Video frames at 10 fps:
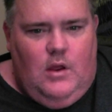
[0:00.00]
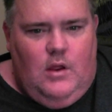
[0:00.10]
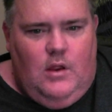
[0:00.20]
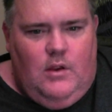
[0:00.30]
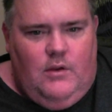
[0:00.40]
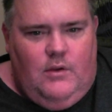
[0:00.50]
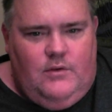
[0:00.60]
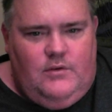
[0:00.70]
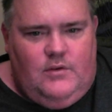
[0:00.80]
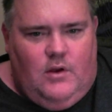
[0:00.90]

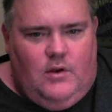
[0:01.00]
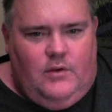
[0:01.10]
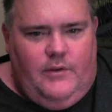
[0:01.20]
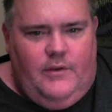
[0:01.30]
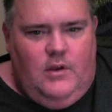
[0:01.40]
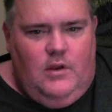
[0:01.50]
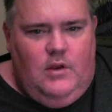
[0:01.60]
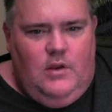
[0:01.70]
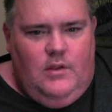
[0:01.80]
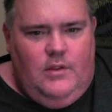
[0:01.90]
installed
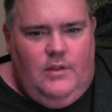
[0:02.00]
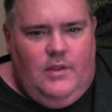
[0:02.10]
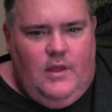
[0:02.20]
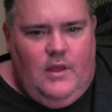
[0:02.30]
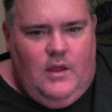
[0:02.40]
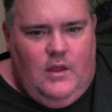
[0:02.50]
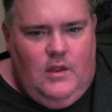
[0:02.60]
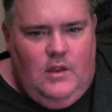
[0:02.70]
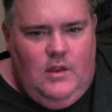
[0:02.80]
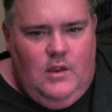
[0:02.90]
the
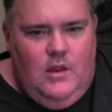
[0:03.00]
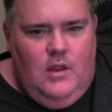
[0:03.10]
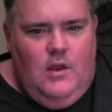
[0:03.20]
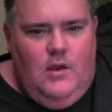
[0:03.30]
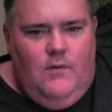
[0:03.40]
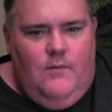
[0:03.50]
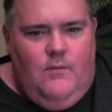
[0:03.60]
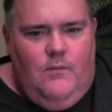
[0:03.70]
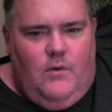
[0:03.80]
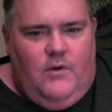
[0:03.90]

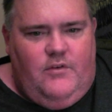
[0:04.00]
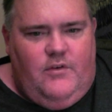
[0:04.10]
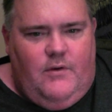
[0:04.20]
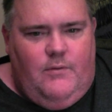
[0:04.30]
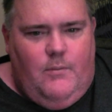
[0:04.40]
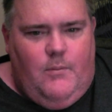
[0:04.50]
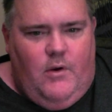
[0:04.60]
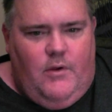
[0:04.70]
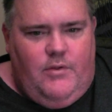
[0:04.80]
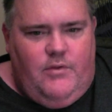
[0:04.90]
Wondershare
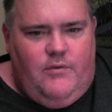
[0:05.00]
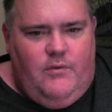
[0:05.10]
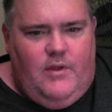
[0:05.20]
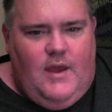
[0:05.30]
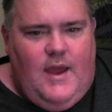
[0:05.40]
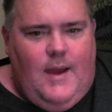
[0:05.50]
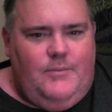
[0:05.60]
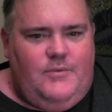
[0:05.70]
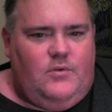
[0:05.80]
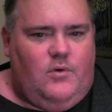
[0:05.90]
Filmora through the App
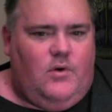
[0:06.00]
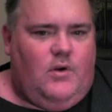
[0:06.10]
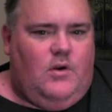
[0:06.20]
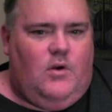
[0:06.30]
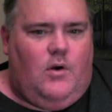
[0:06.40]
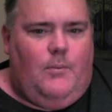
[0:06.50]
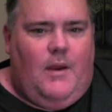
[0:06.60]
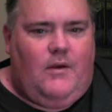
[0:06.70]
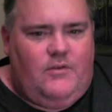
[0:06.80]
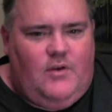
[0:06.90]
Store on
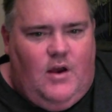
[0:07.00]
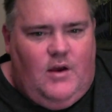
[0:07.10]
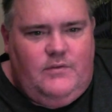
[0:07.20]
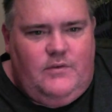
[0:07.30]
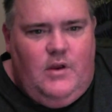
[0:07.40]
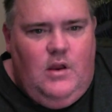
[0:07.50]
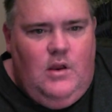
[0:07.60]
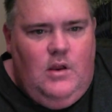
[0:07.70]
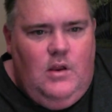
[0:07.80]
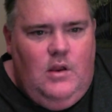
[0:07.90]
Microsoft,
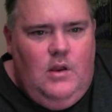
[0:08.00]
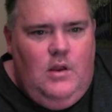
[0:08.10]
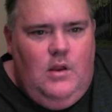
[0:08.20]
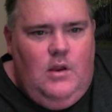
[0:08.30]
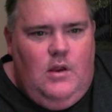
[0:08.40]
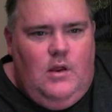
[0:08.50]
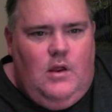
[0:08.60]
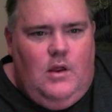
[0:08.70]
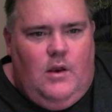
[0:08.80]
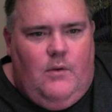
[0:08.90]

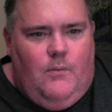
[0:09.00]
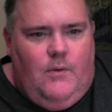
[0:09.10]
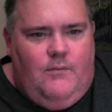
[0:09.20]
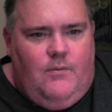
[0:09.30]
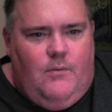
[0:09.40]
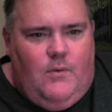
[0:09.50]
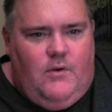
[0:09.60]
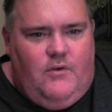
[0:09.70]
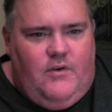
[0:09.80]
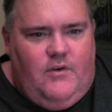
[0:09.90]
and it went from
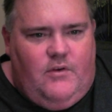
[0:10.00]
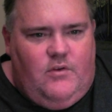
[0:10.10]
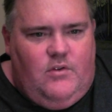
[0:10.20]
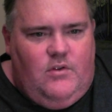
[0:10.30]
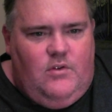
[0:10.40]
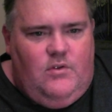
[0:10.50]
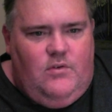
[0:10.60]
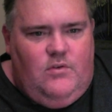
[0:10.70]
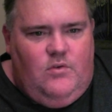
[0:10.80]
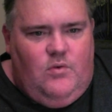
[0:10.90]
Wondershare
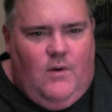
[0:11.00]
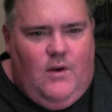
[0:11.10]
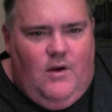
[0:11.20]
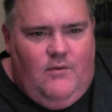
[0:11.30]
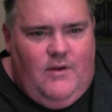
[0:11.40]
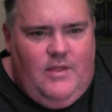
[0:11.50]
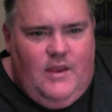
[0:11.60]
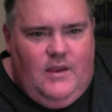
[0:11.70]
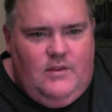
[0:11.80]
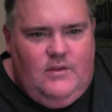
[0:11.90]
12, I
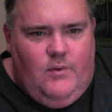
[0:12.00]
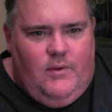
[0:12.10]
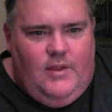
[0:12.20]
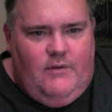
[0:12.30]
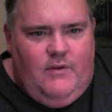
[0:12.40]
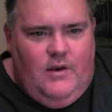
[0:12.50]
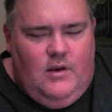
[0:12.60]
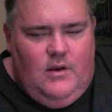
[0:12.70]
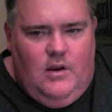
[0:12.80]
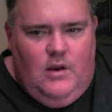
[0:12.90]
think, to 11.
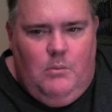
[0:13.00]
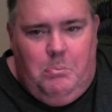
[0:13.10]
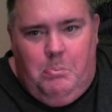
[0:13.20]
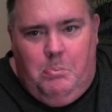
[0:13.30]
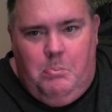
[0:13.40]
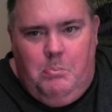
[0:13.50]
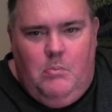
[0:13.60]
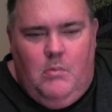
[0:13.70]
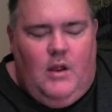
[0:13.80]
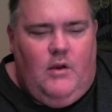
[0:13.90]
I don't